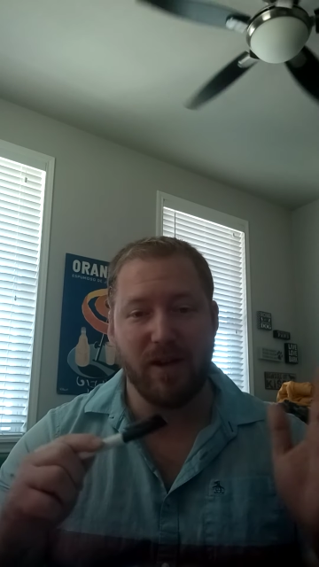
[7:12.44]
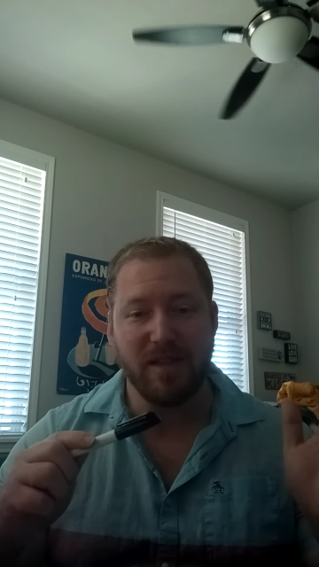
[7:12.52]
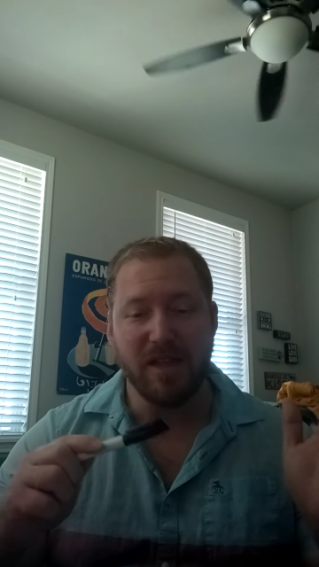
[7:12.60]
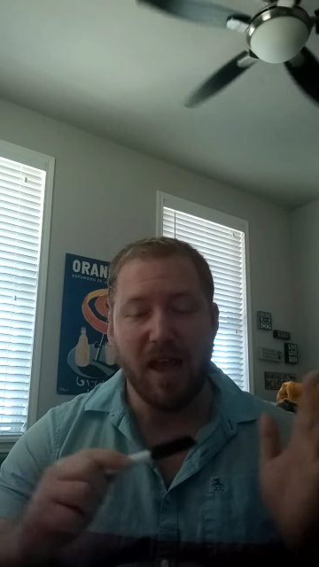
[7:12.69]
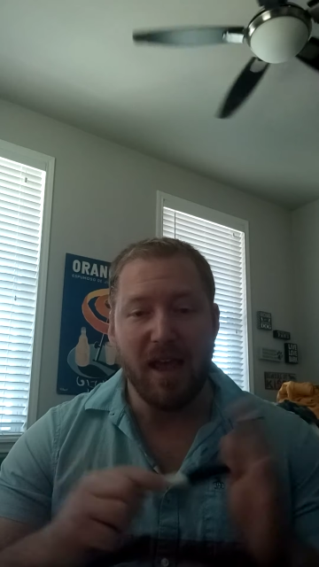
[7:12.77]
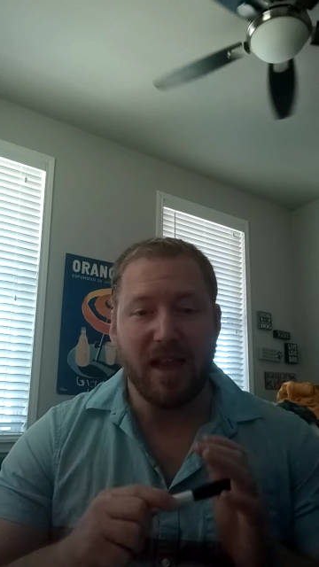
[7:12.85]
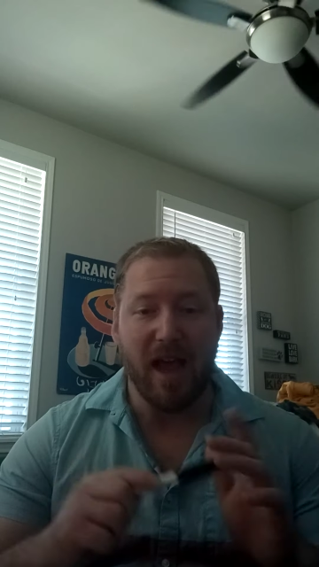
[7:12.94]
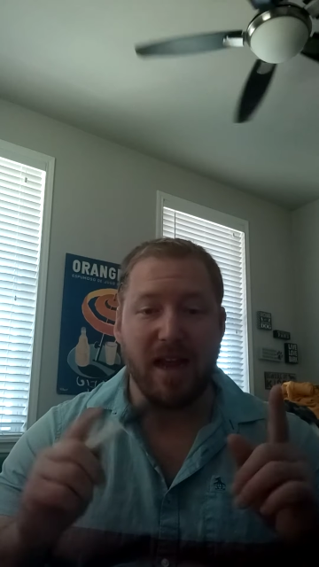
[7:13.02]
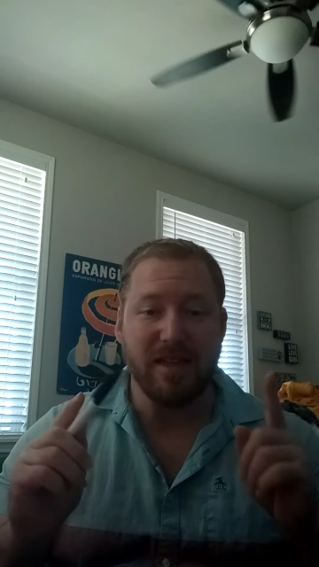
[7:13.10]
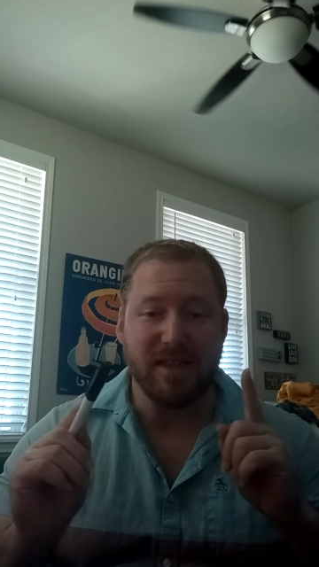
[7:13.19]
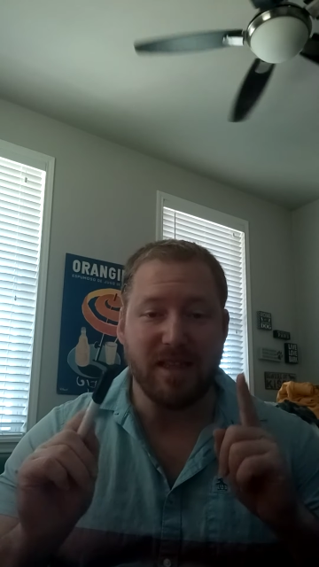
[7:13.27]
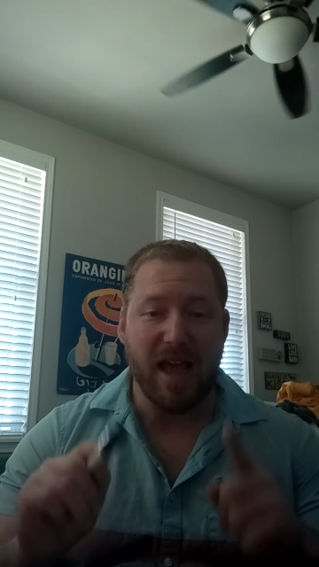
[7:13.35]
guys,
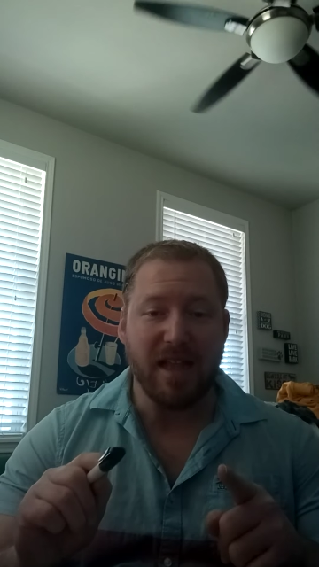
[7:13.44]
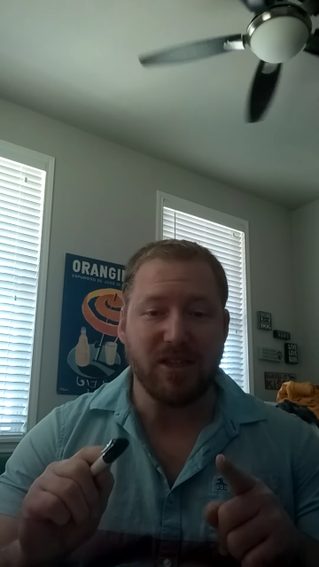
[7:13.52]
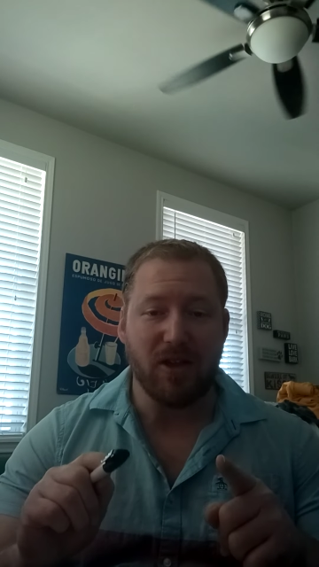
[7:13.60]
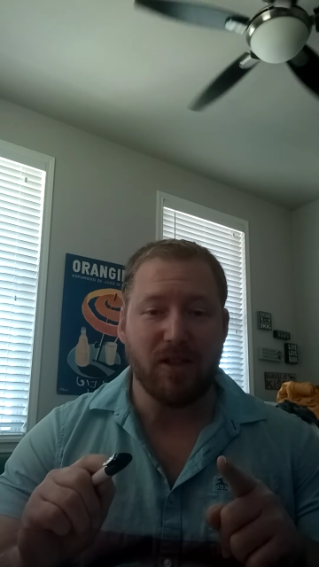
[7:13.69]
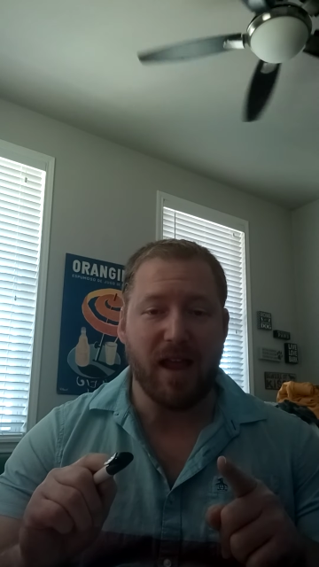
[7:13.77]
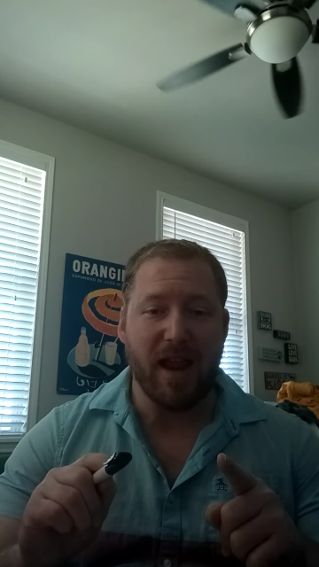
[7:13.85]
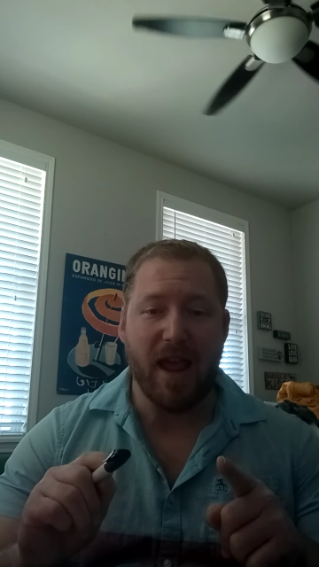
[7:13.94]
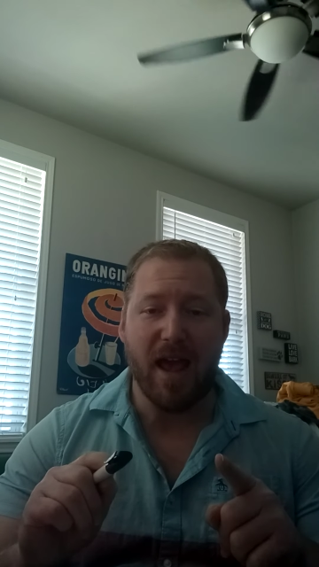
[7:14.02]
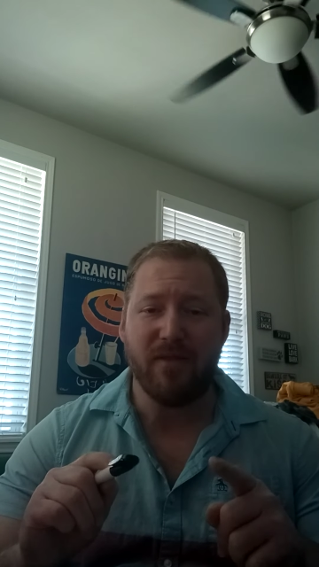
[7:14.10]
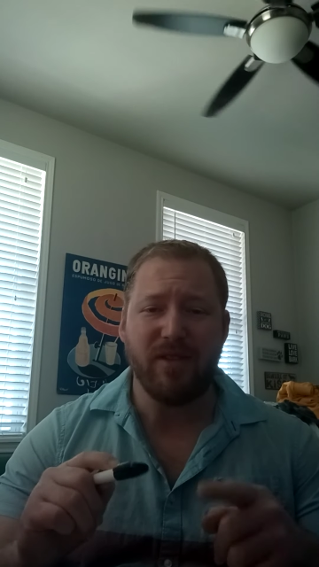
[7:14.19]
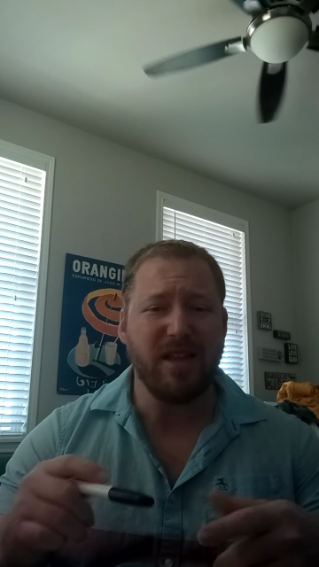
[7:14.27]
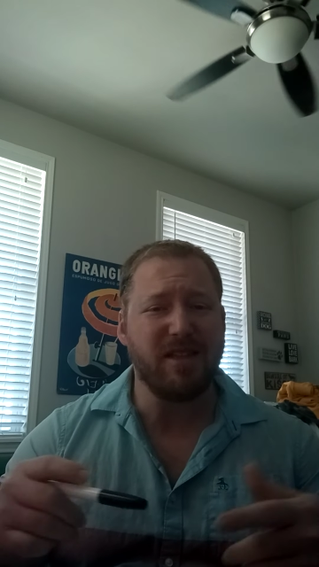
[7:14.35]
that's all I have. It's
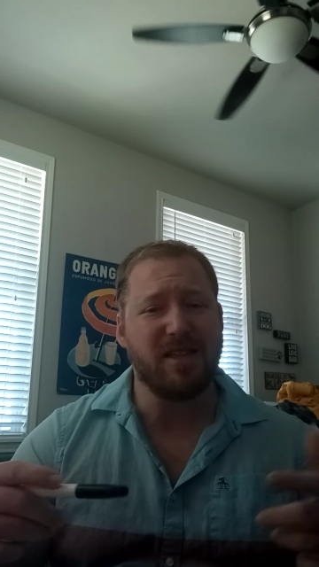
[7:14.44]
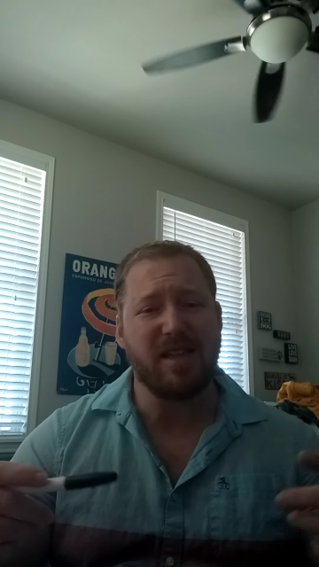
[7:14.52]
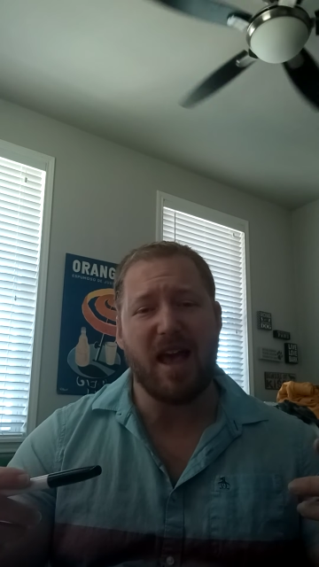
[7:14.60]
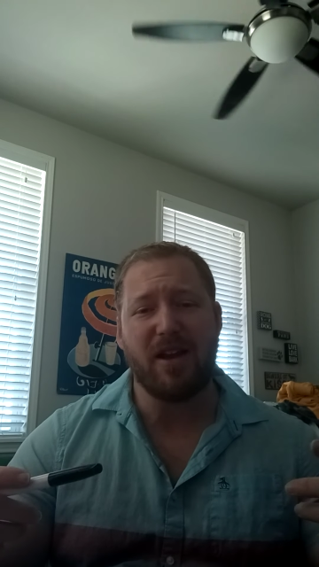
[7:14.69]
Saturday.